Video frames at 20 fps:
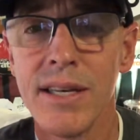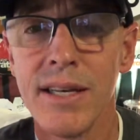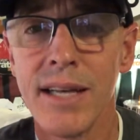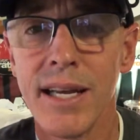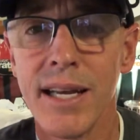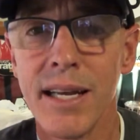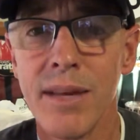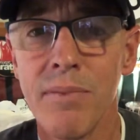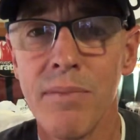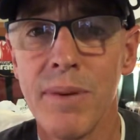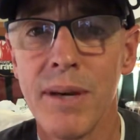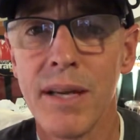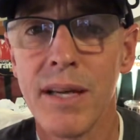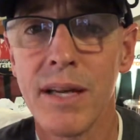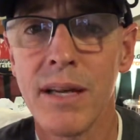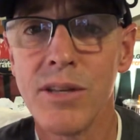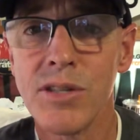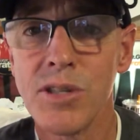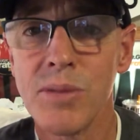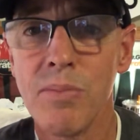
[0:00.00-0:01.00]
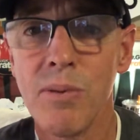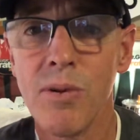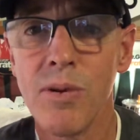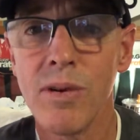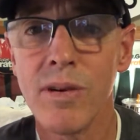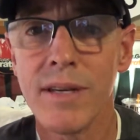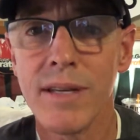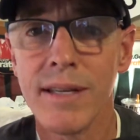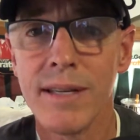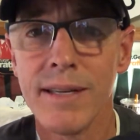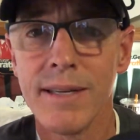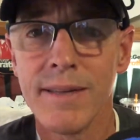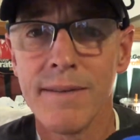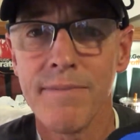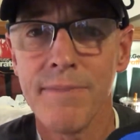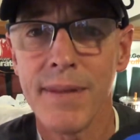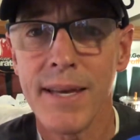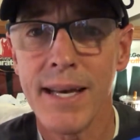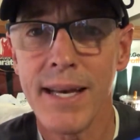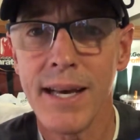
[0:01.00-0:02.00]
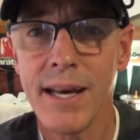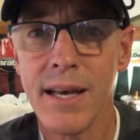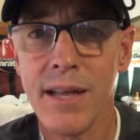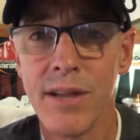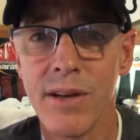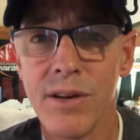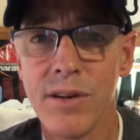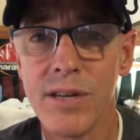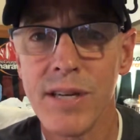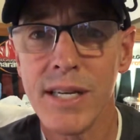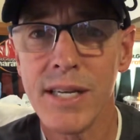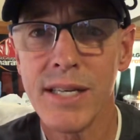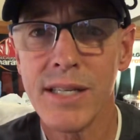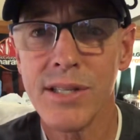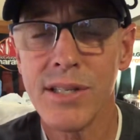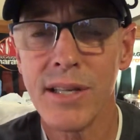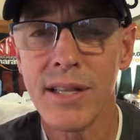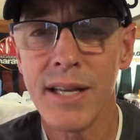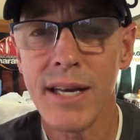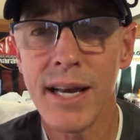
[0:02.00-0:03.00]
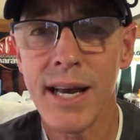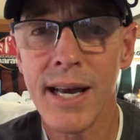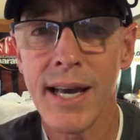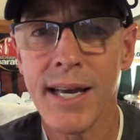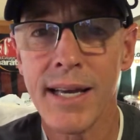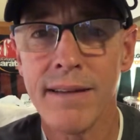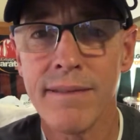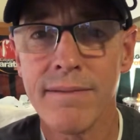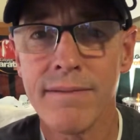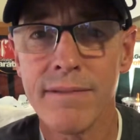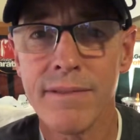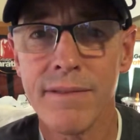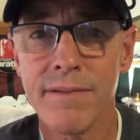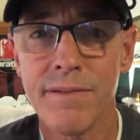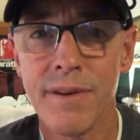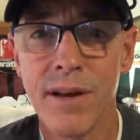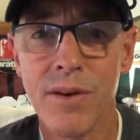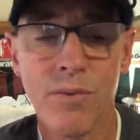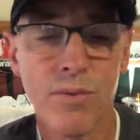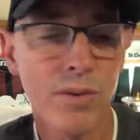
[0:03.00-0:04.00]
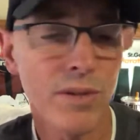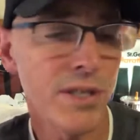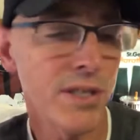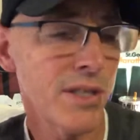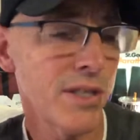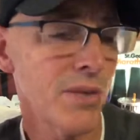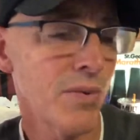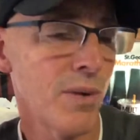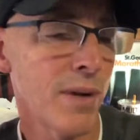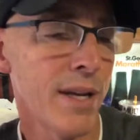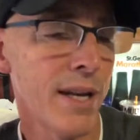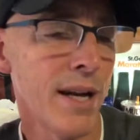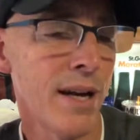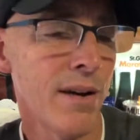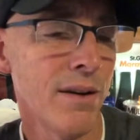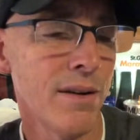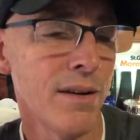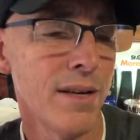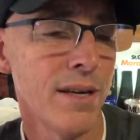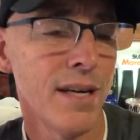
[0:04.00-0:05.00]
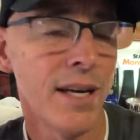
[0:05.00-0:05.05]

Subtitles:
I can pick a sport, there it is, and then what's this one now?